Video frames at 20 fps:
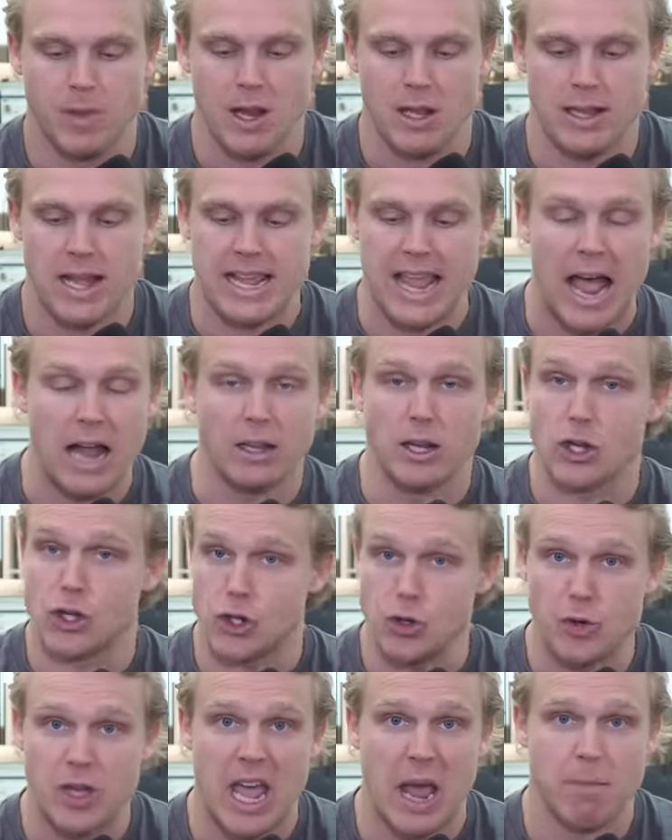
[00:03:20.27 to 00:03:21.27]
Like
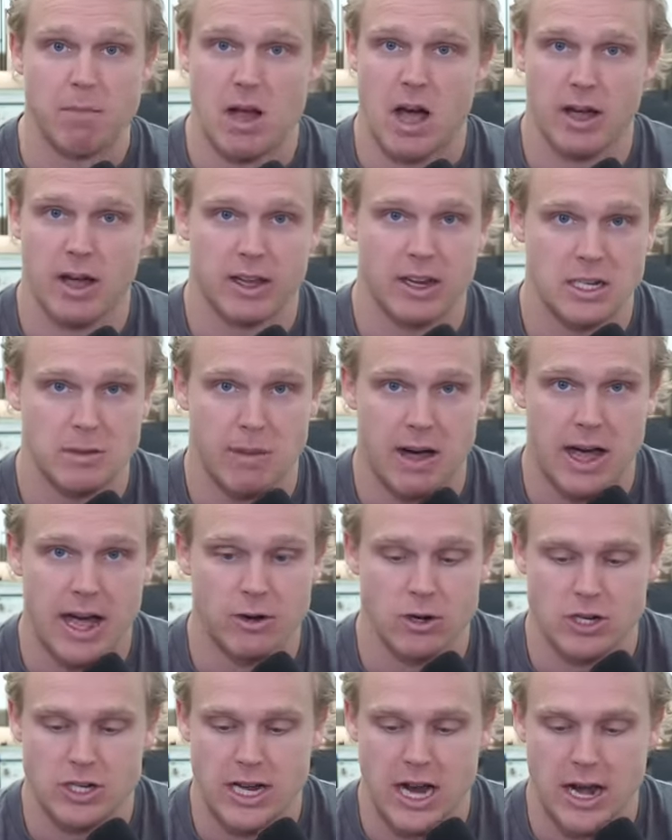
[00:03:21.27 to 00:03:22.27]
LSU came knocking, to my
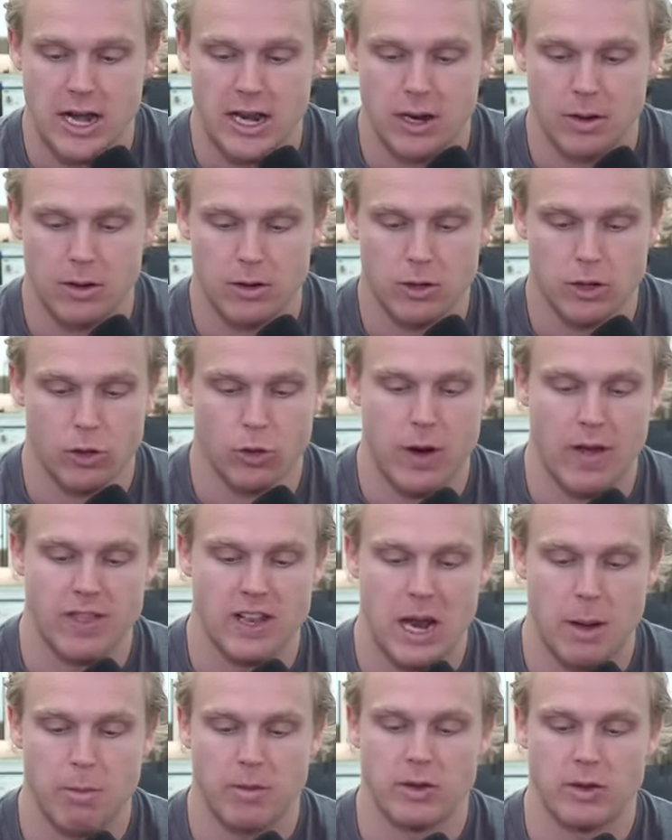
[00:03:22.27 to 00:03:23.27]
understanding, throughout the
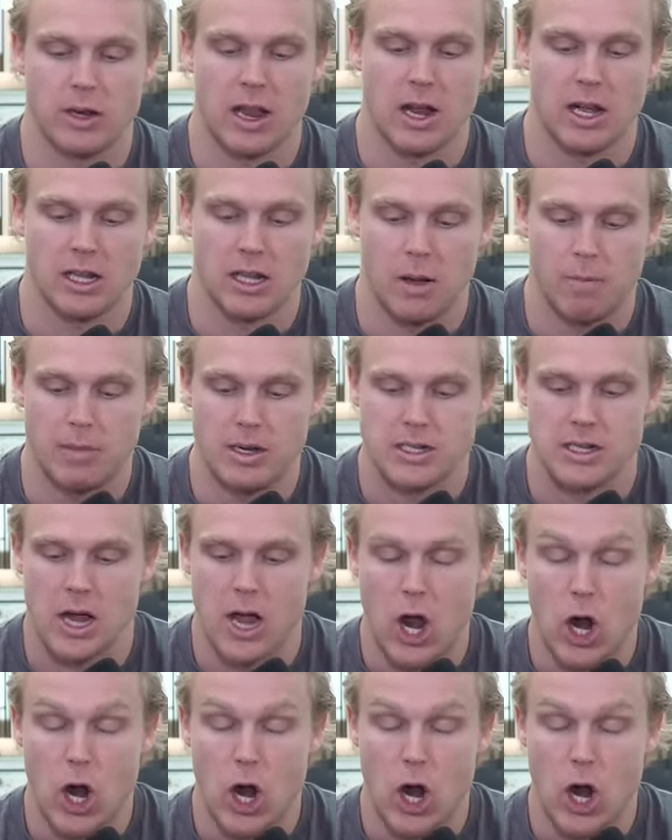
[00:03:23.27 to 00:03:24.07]
time in Columbus.